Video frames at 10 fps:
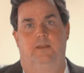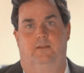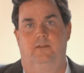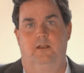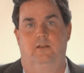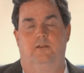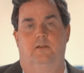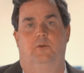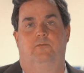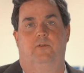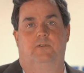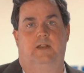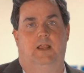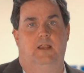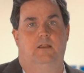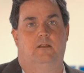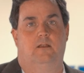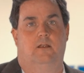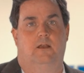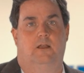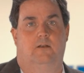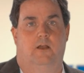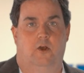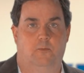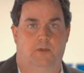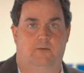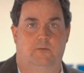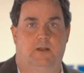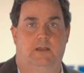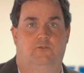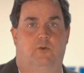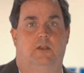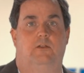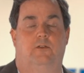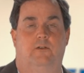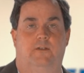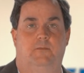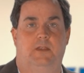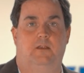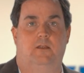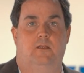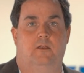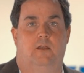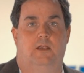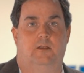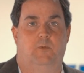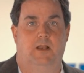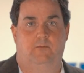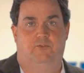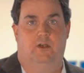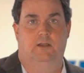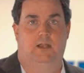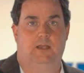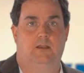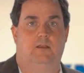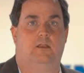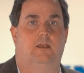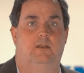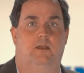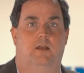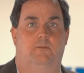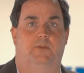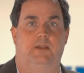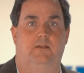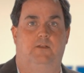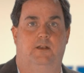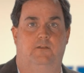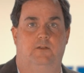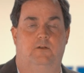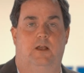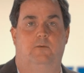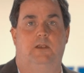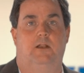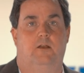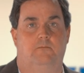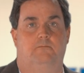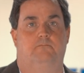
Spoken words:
That's the end of the demo for today. I hope that everybody enjoyed it, you learned something. Again, my name's John Getty, and please let us know how we can help.